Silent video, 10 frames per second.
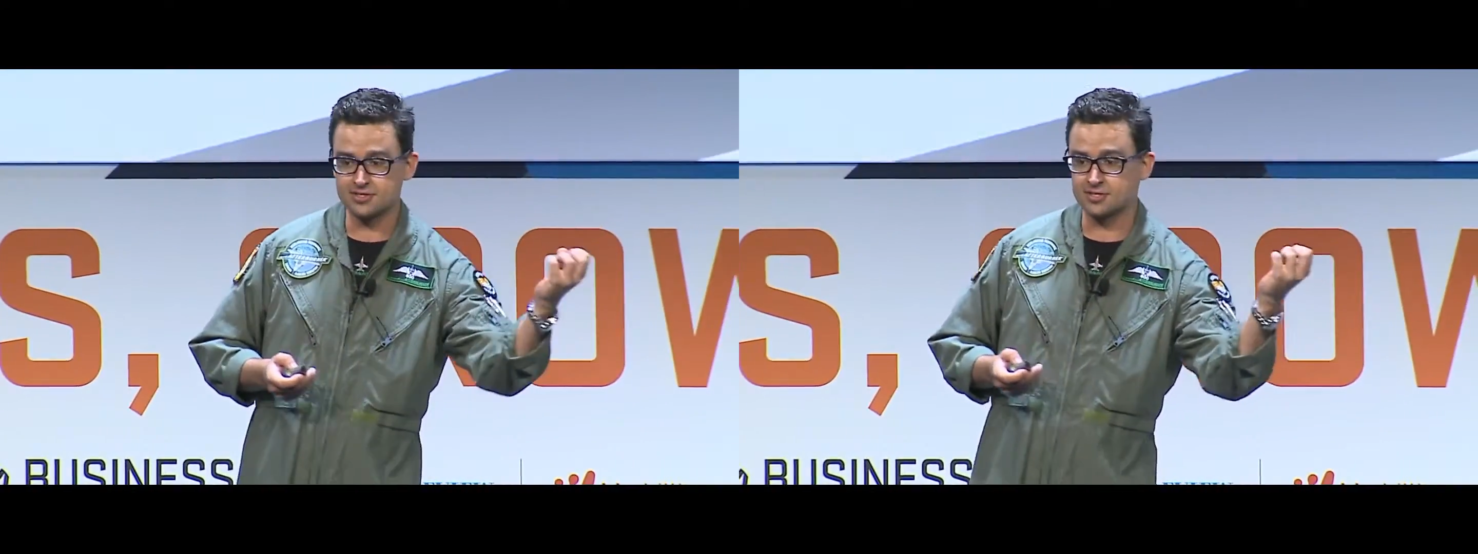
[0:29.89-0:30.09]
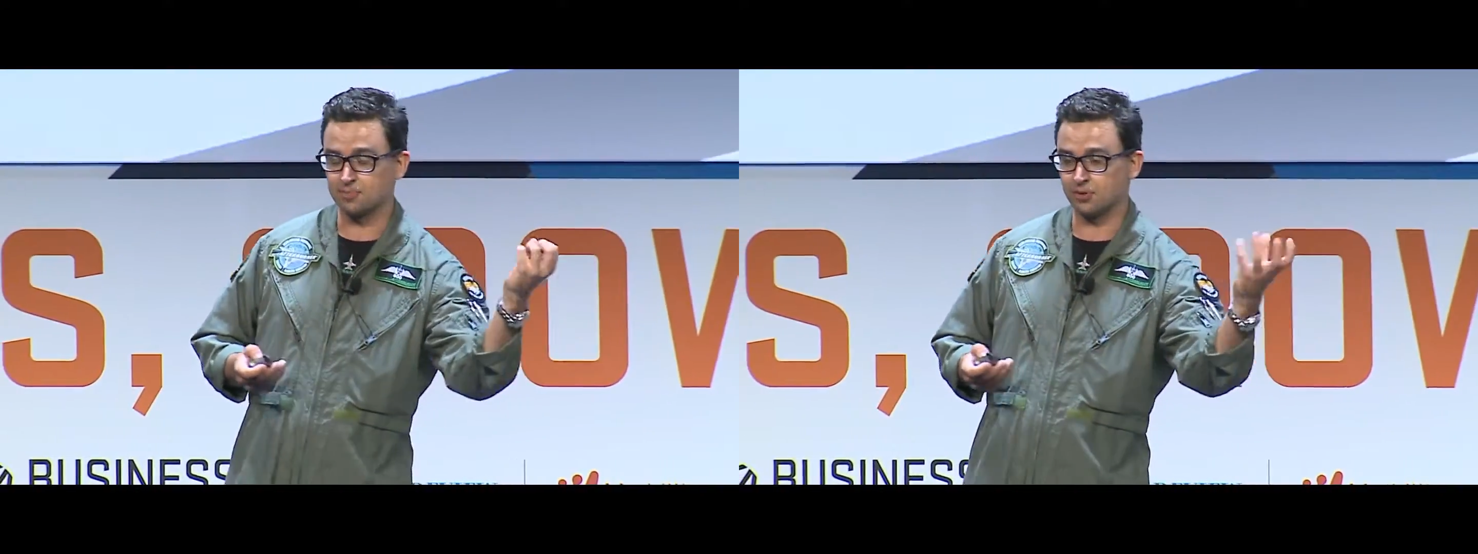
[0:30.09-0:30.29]

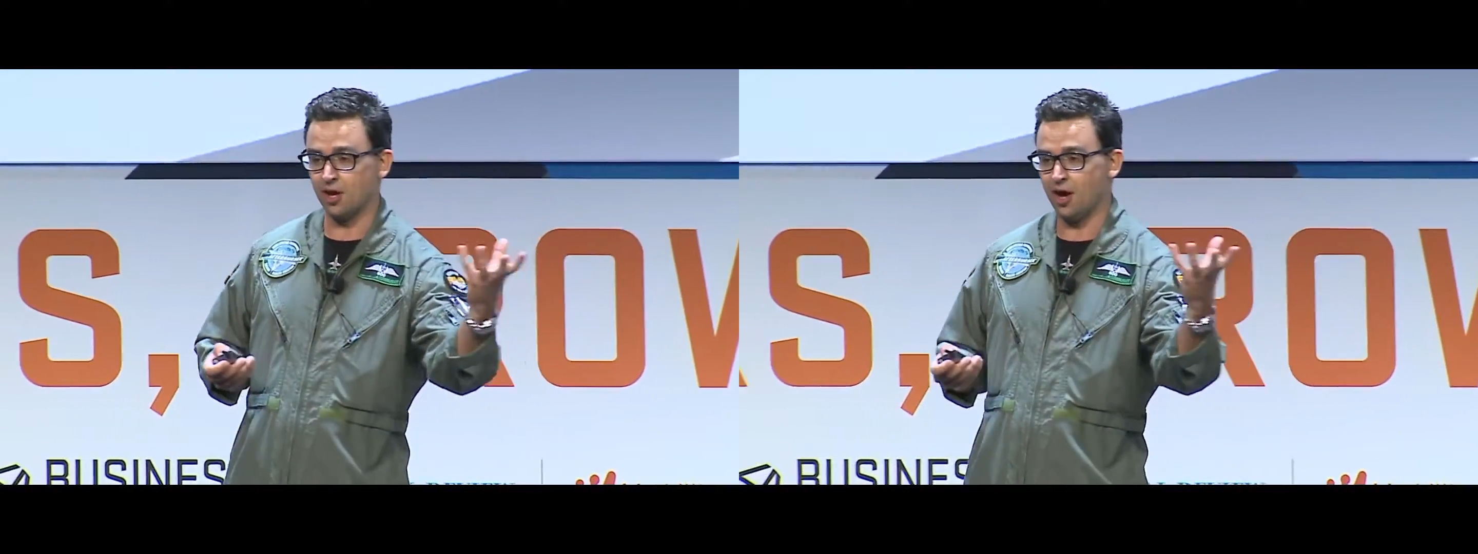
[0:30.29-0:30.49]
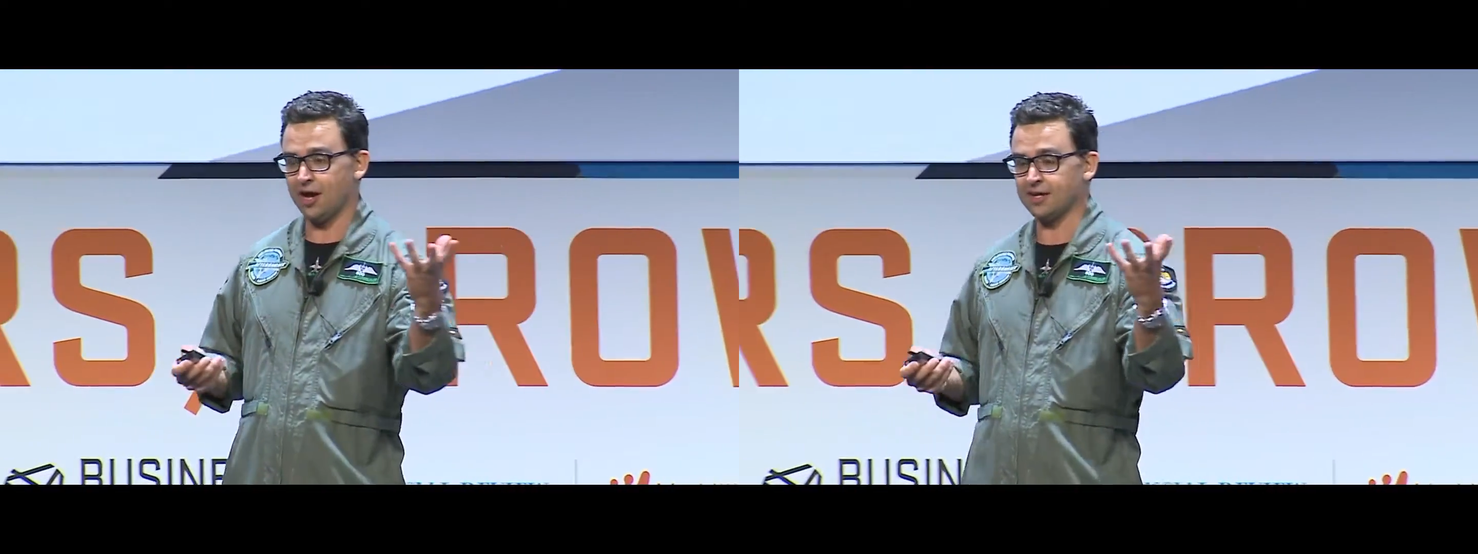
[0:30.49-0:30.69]

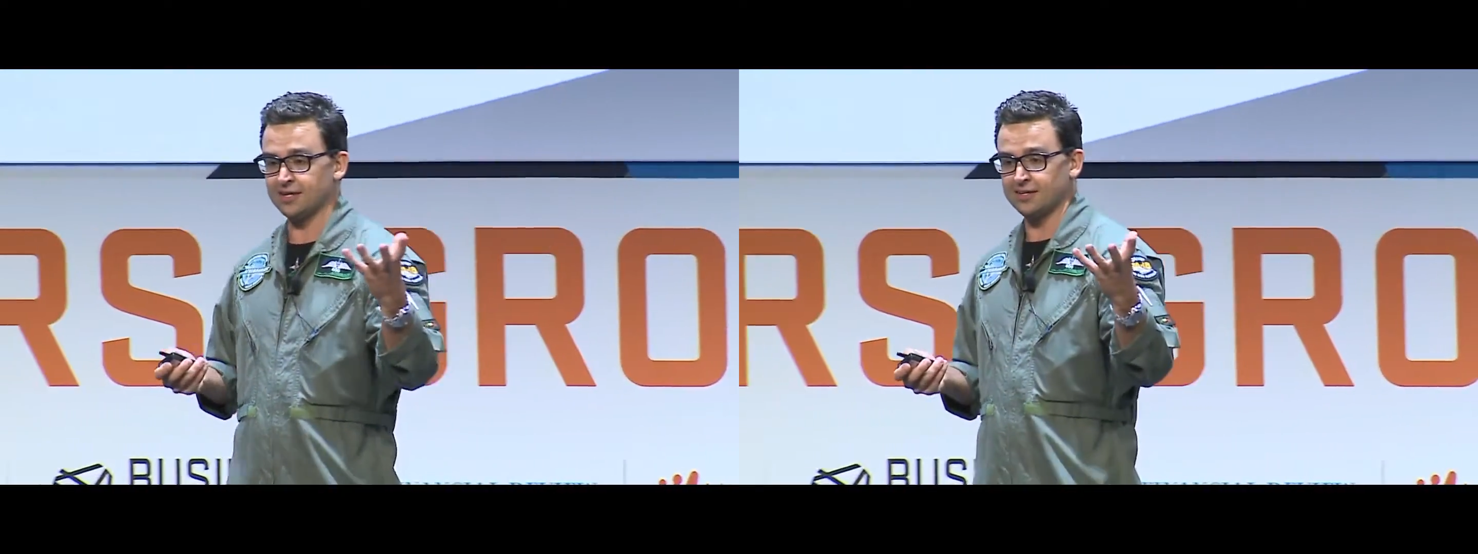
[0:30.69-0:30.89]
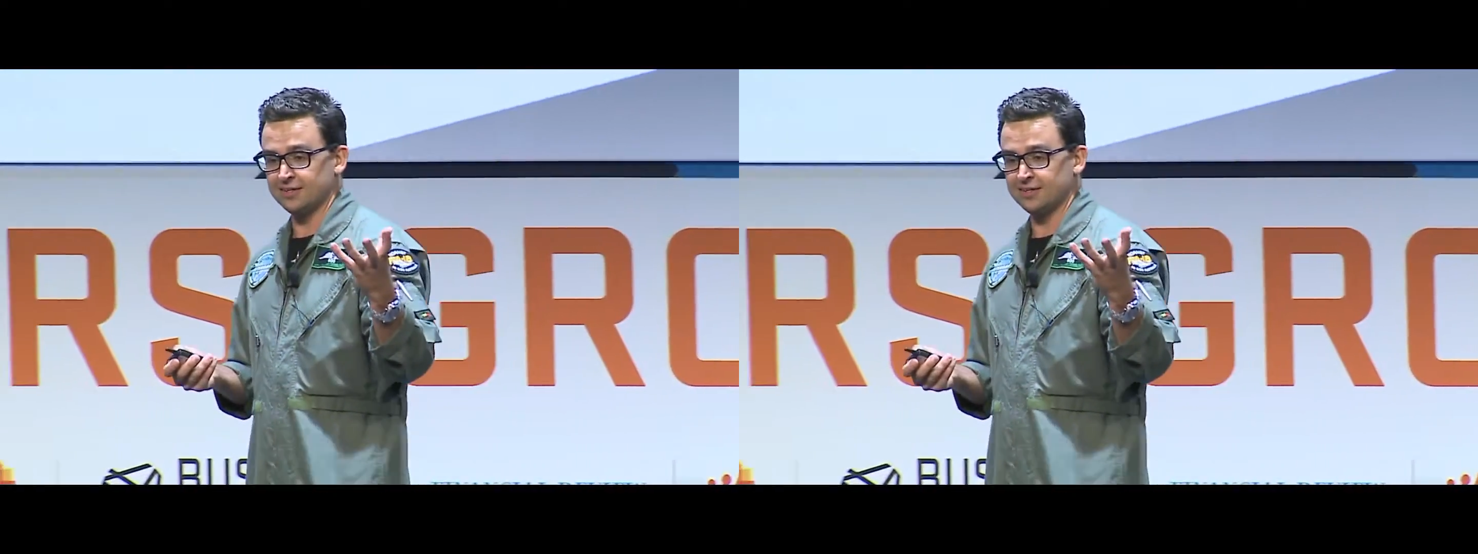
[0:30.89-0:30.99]
supply